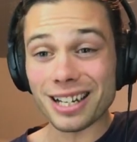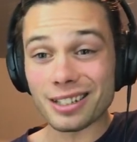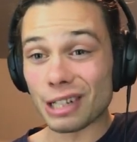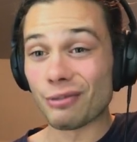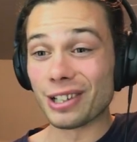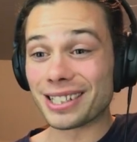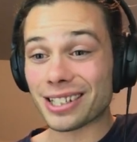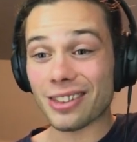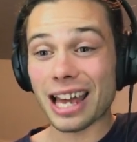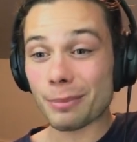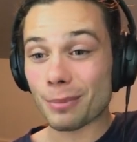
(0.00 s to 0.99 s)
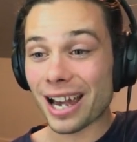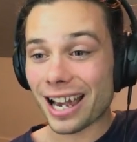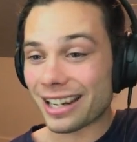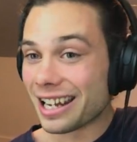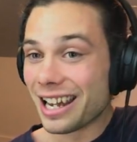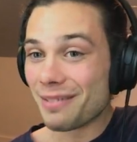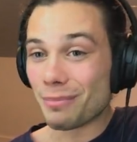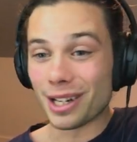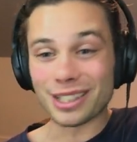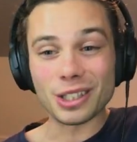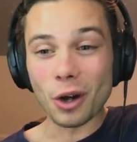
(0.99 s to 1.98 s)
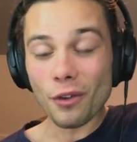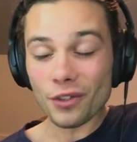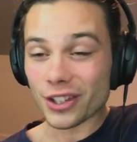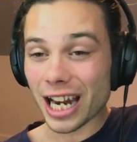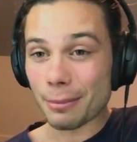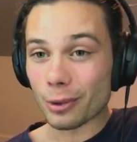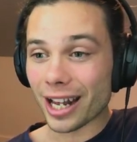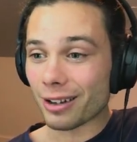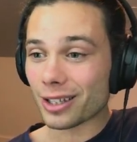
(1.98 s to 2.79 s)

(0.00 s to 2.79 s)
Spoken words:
difference to that bad, but it's off the table now.